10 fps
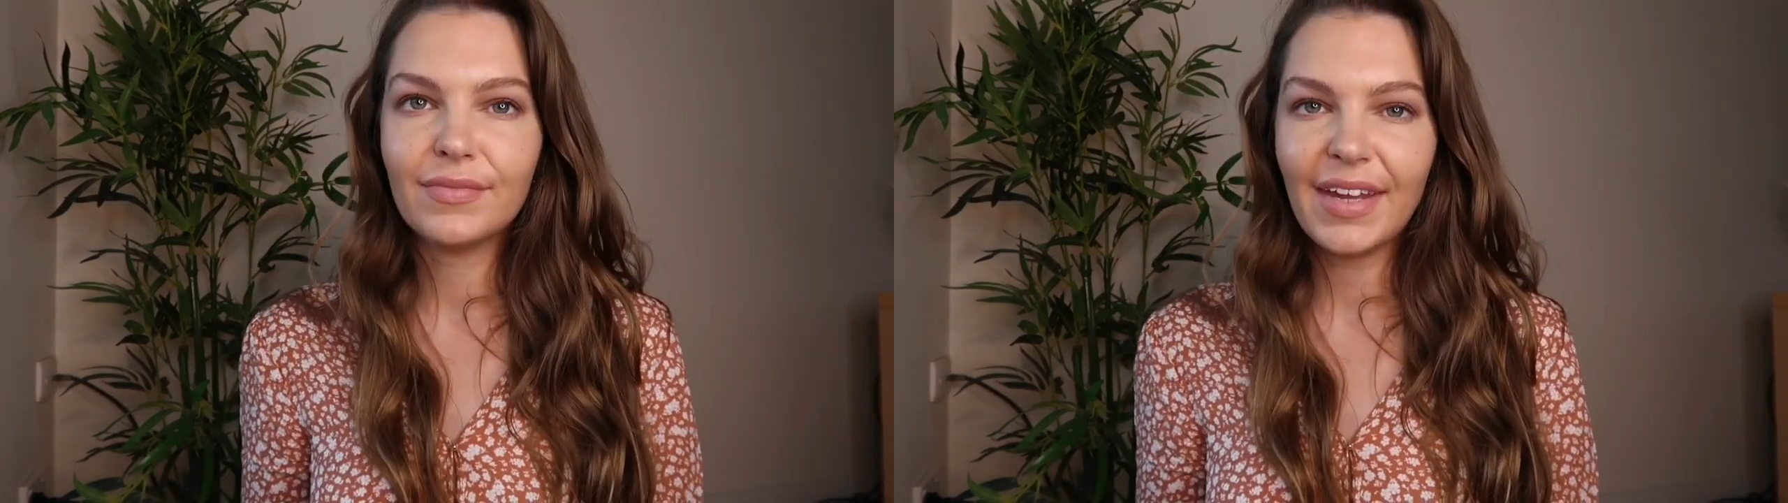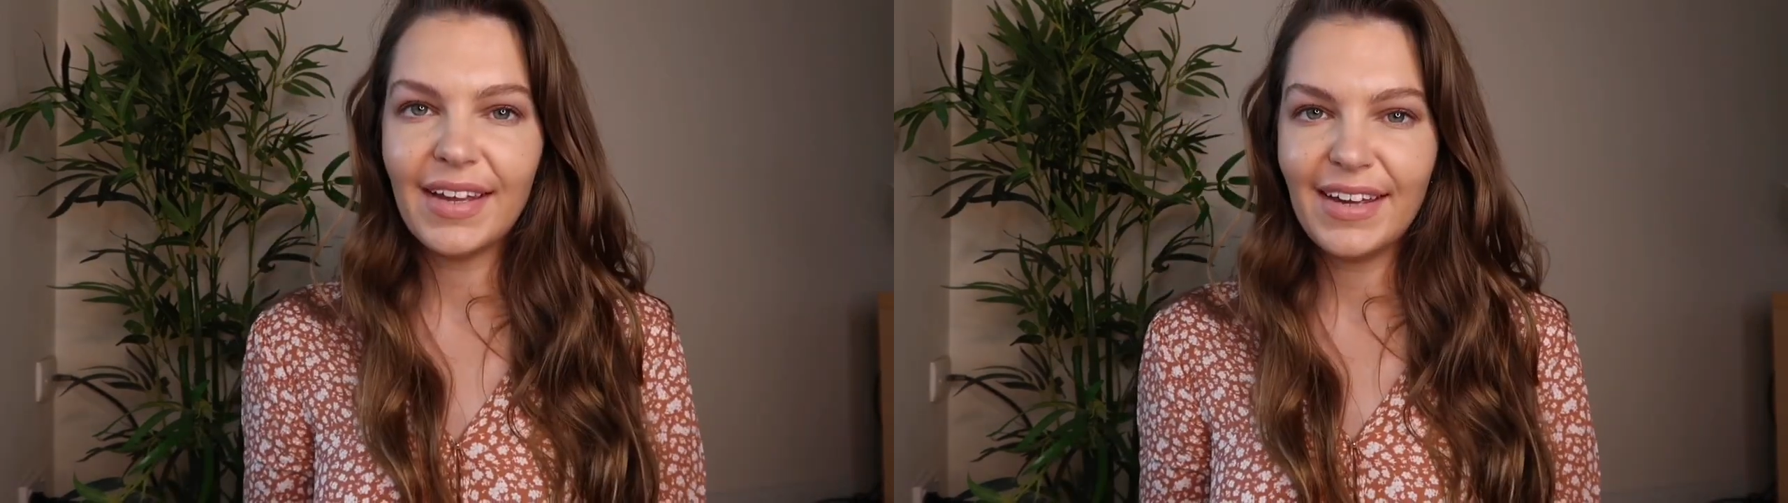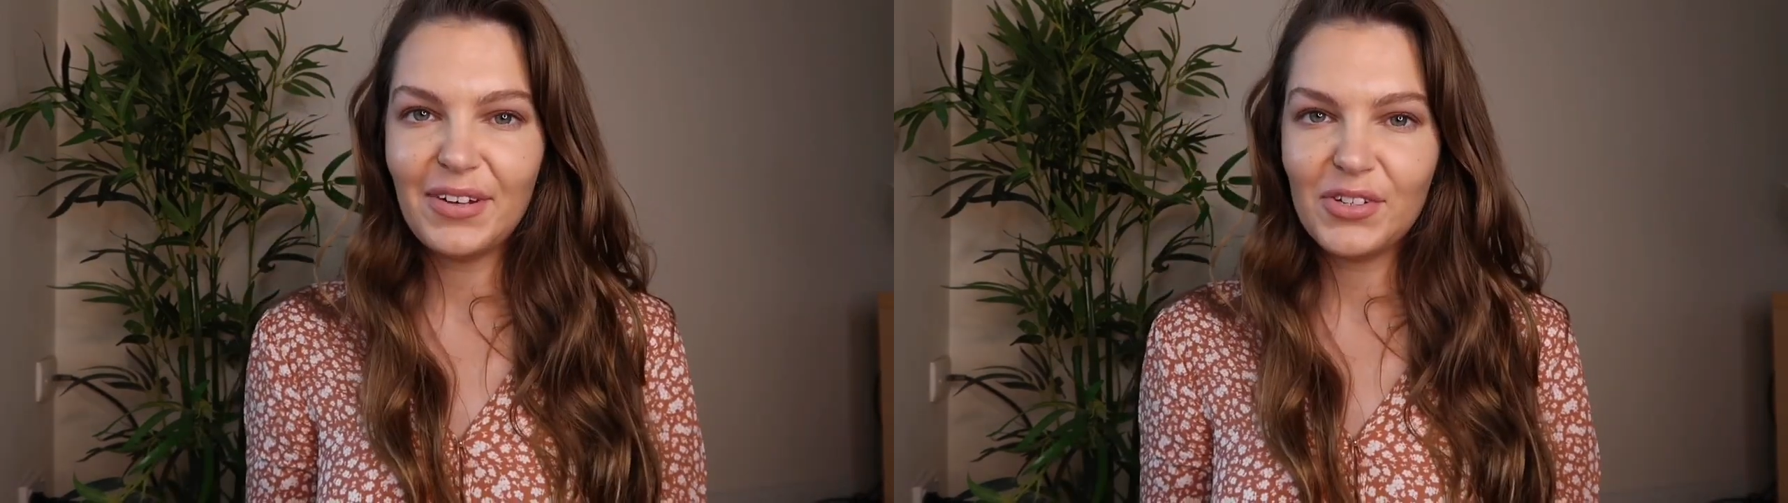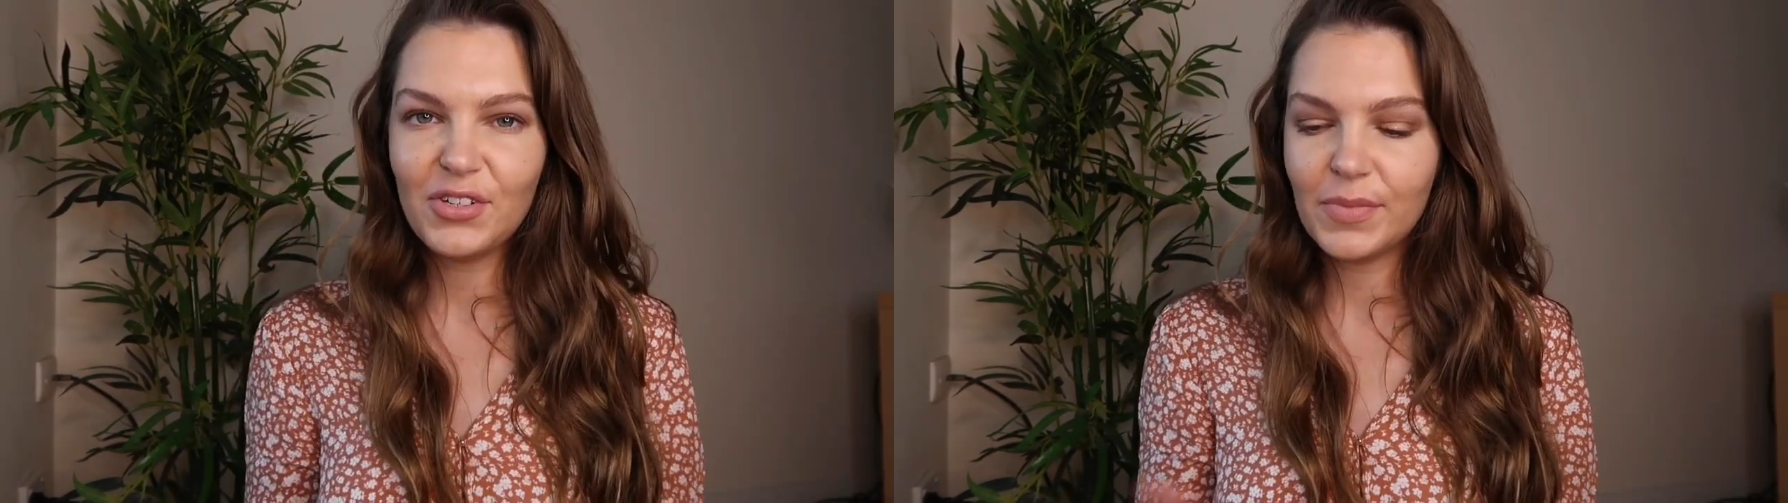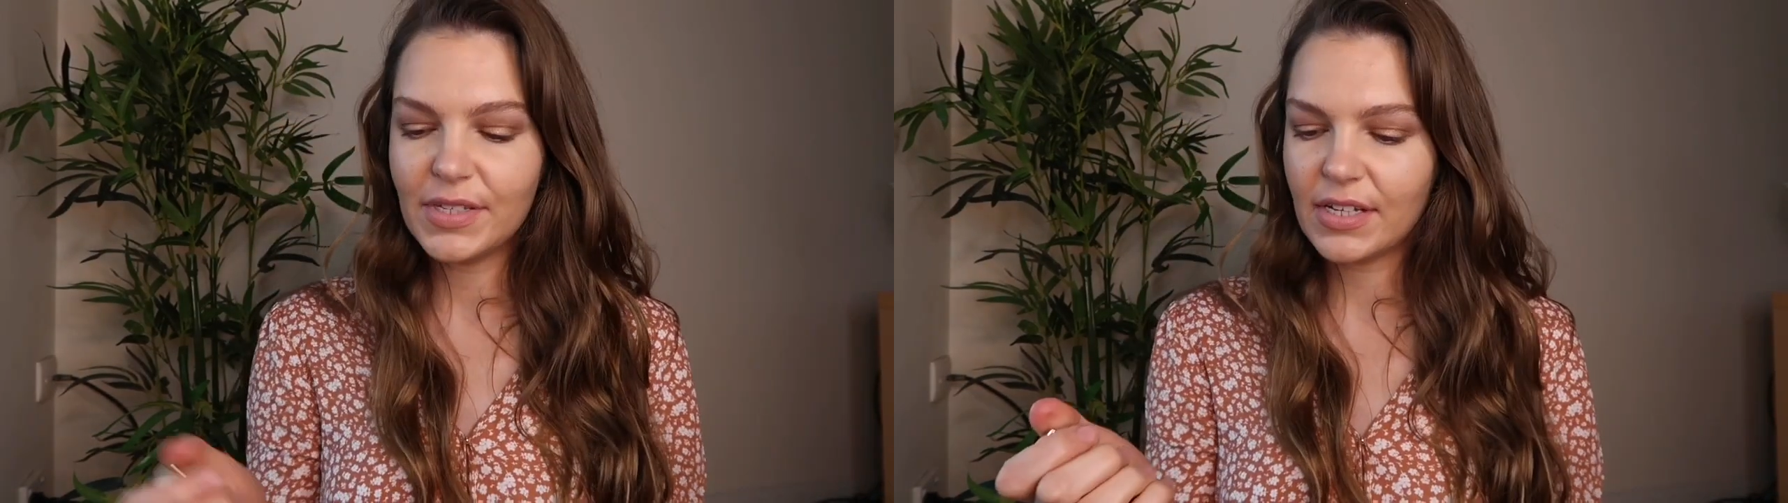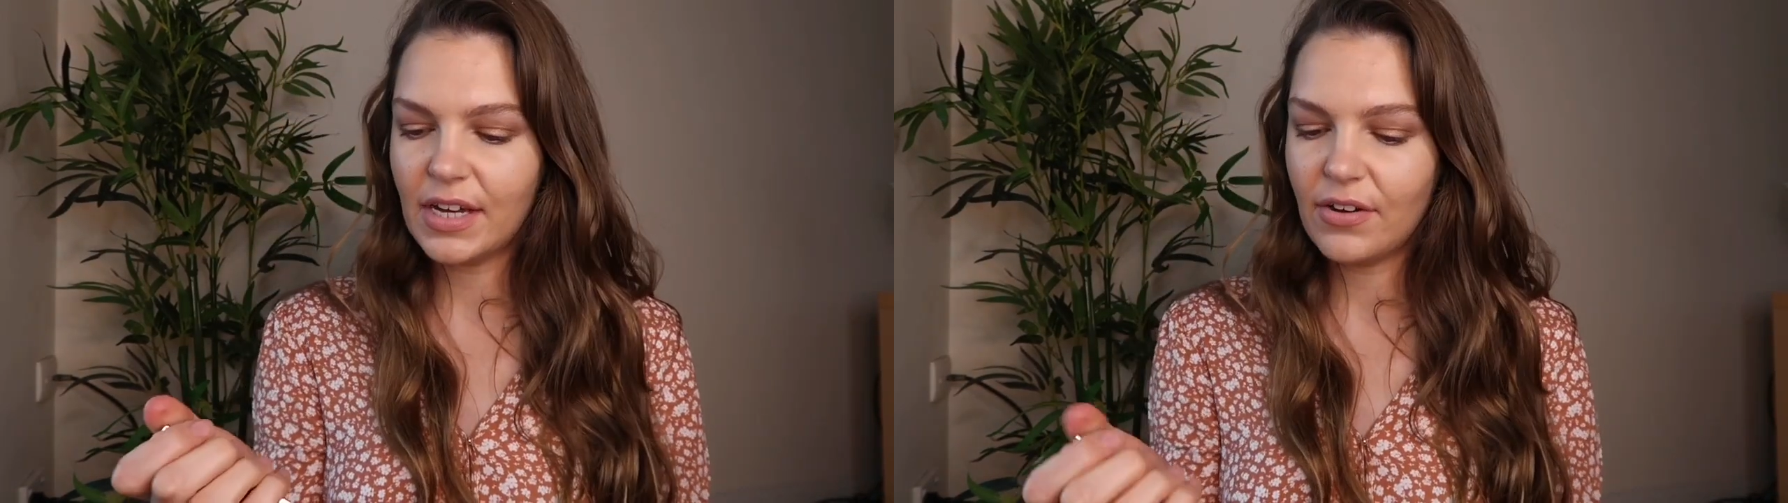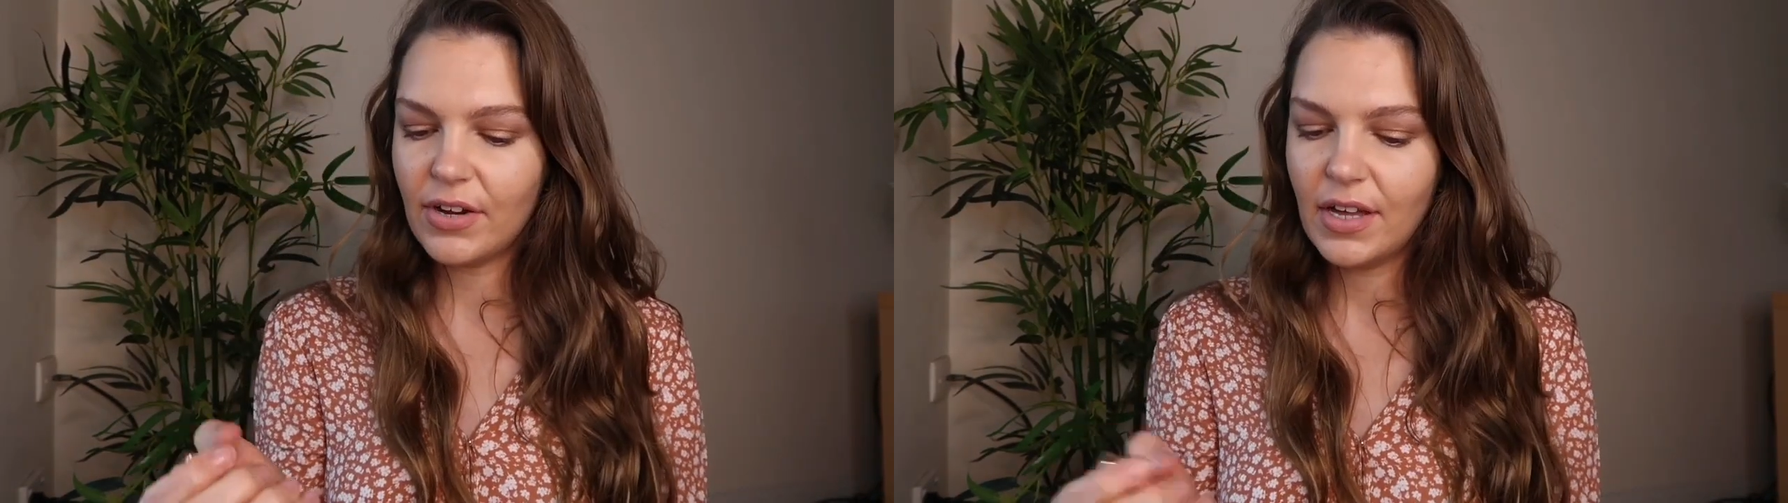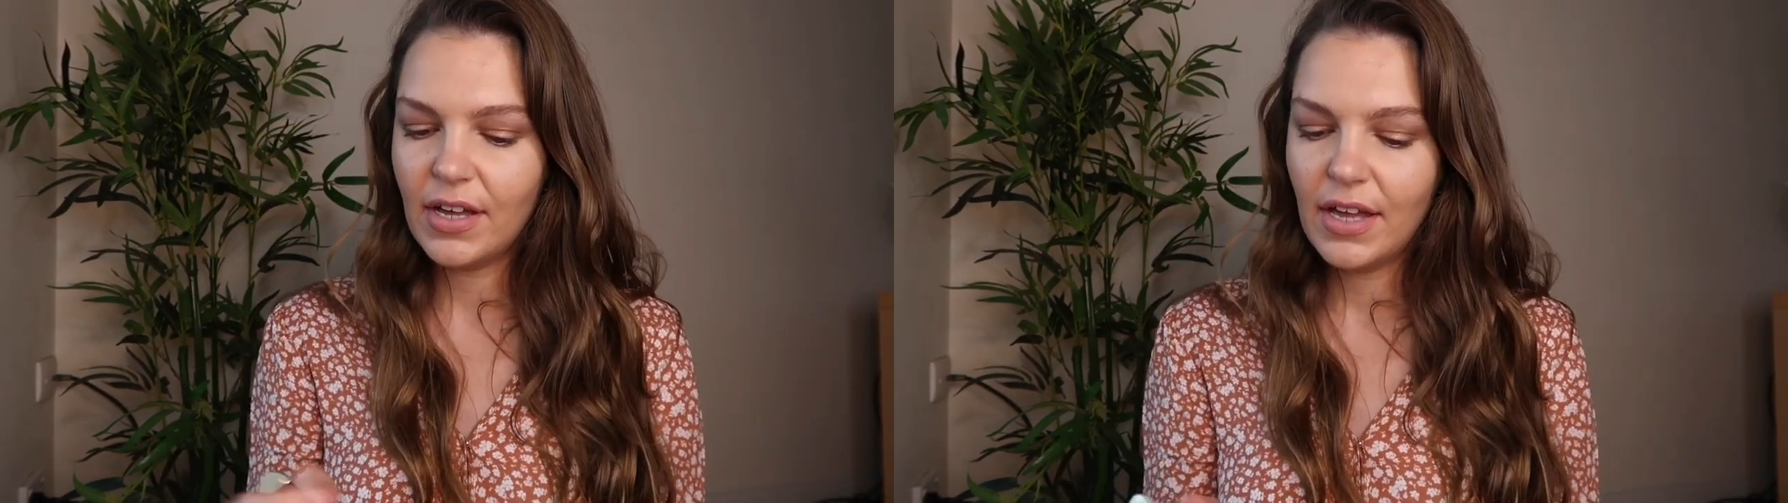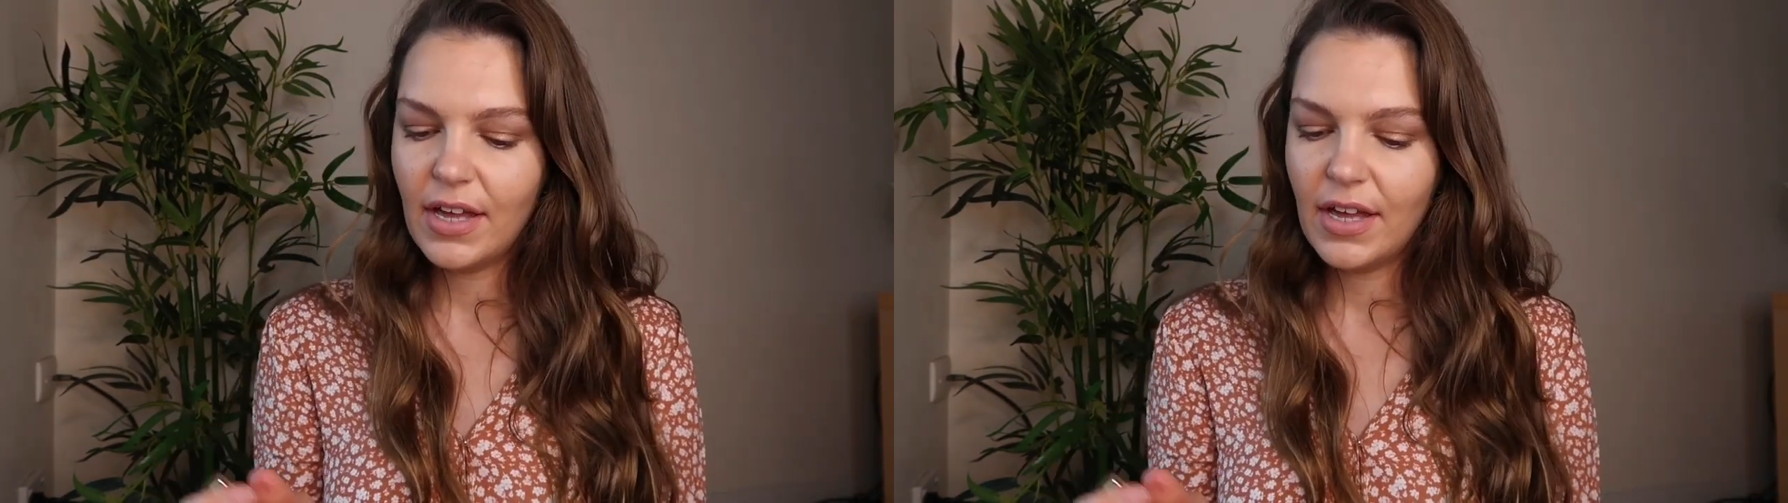Okay, now onto mascara,